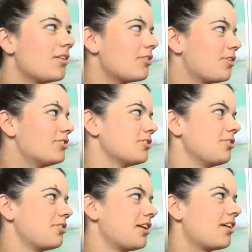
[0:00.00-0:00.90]
on their regional,
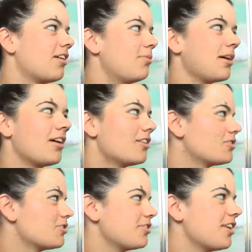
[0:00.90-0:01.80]
and they're like, oh, my
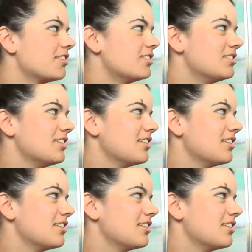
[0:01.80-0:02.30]
gosh, they're in the SEC.